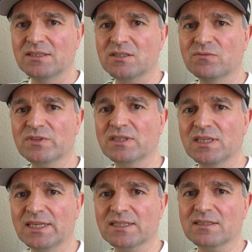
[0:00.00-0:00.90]
something
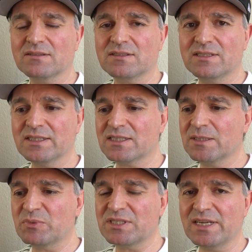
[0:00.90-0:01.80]
like
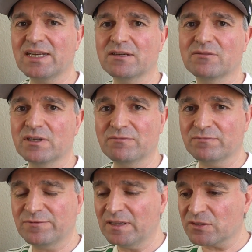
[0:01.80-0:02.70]
60%, it
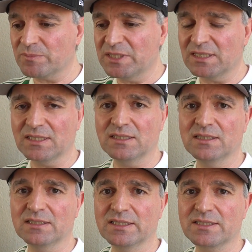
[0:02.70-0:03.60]
felt to me
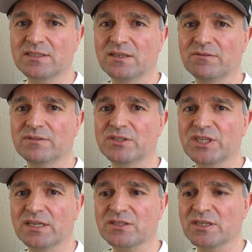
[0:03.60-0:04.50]
at least, of the
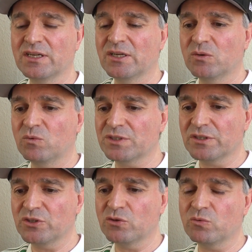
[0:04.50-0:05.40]
chants were
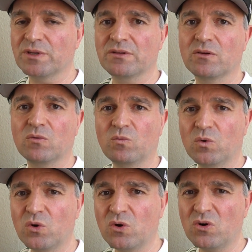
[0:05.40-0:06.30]
to do with
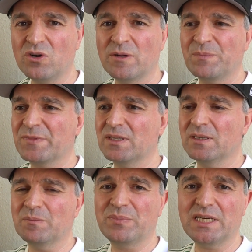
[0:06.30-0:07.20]
war,
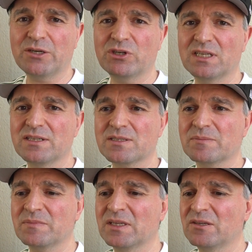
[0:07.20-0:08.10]

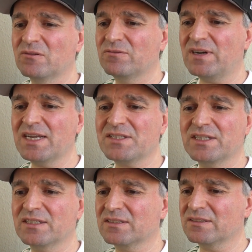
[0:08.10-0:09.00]
imperialism,
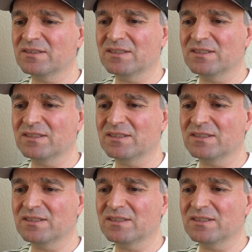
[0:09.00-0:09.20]
fighting